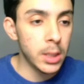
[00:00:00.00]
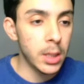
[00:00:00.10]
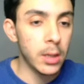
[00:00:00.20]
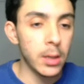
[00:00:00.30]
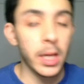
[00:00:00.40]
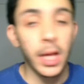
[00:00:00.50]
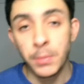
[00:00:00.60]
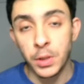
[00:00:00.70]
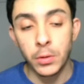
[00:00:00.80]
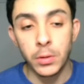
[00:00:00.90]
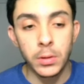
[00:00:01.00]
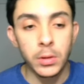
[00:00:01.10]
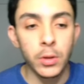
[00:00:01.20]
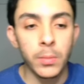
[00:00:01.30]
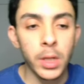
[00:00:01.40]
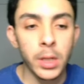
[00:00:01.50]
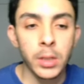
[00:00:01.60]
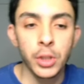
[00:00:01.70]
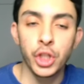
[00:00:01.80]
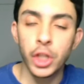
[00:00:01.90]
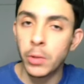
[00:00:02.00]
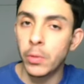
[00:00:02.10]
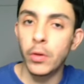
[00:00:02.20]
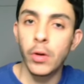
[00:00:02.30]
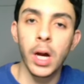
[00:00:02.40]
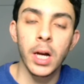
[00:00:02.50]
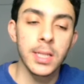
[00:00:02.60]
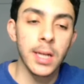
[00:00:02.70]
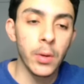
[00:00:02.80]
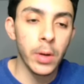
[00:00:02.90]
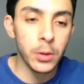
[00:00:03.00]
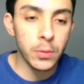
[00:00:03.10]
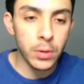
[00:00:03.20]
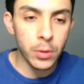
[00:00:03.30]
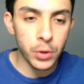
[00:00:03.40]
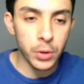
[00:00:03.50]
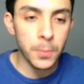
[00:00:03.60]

And I'm a student, so I'm gonna share with you guys how I use Notion.